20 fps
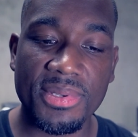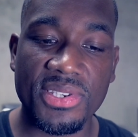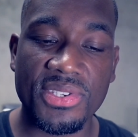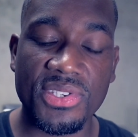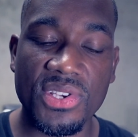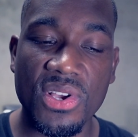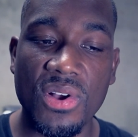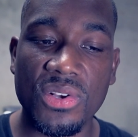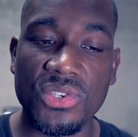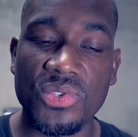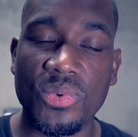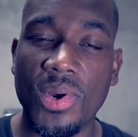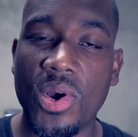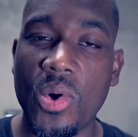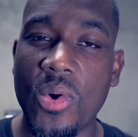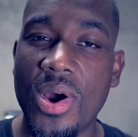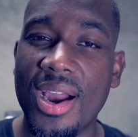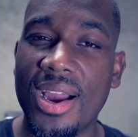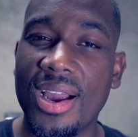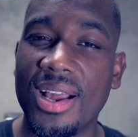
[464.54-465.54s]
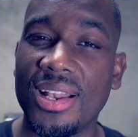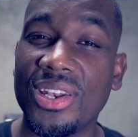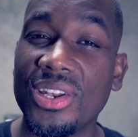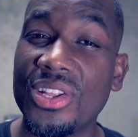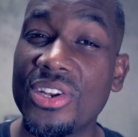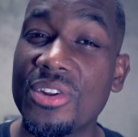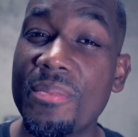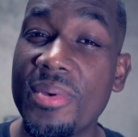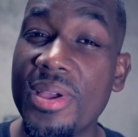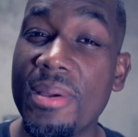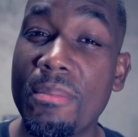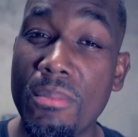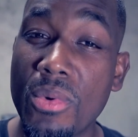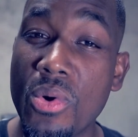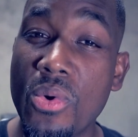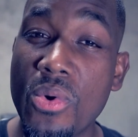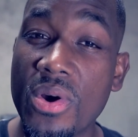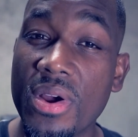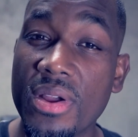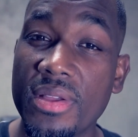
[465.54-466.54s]
songs require a little bit
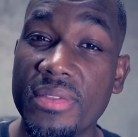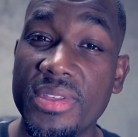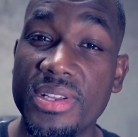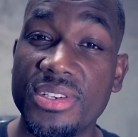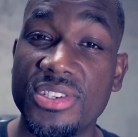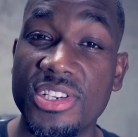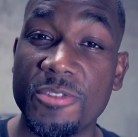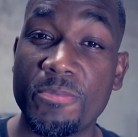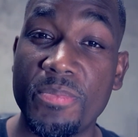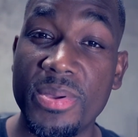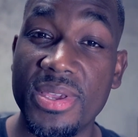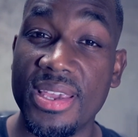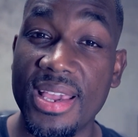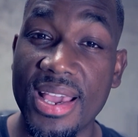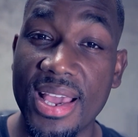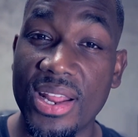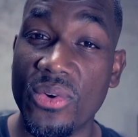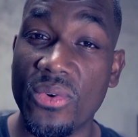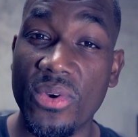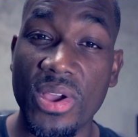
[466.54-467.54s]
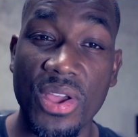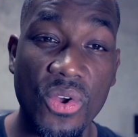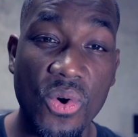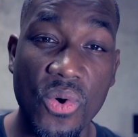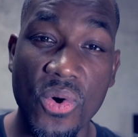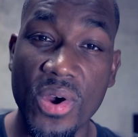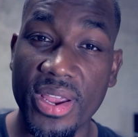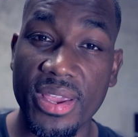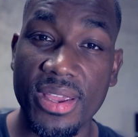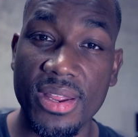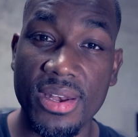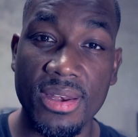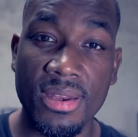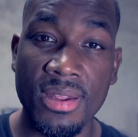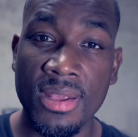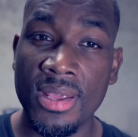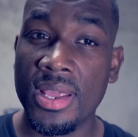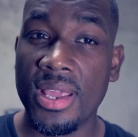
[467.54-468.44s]
more than just piano and organ